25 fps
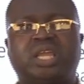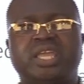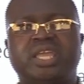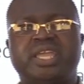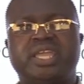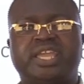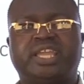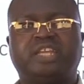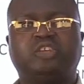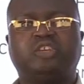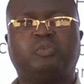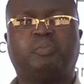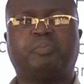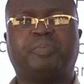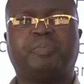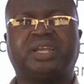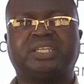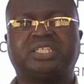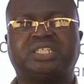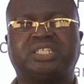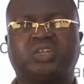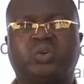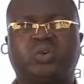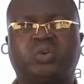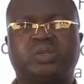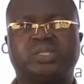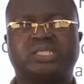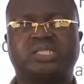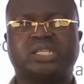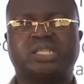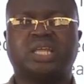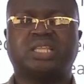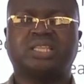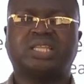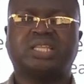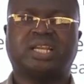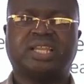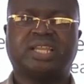into particles
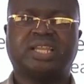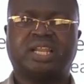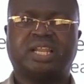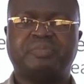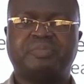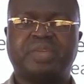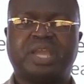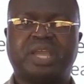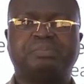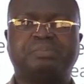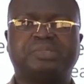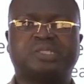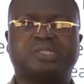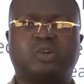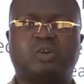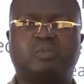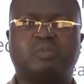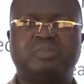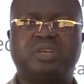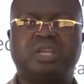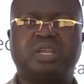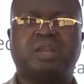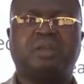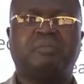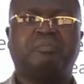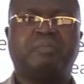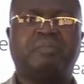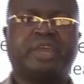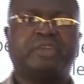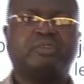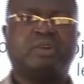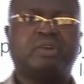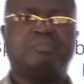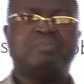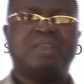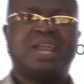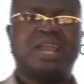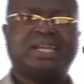that can be absorbed by
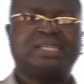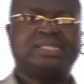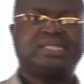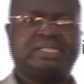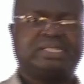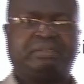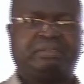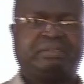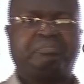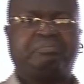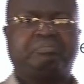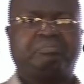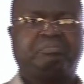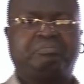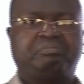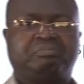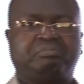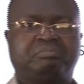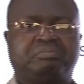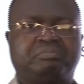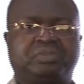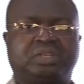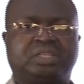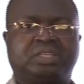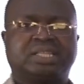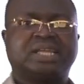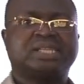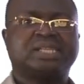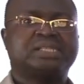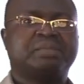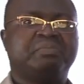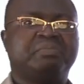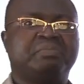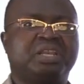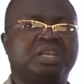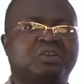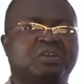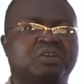your bloodstream. That's the
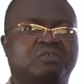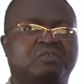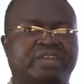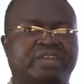meaning of